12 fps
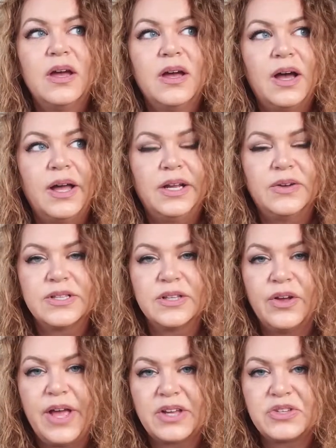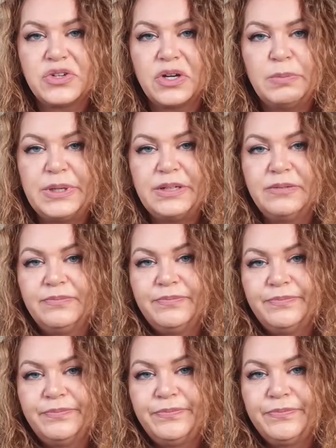know it's a little extra, but
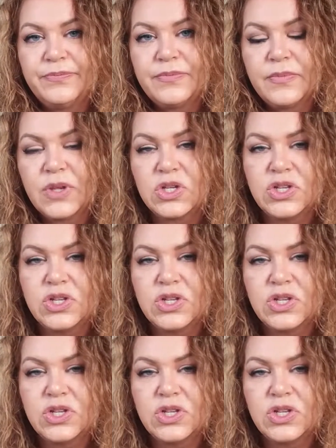she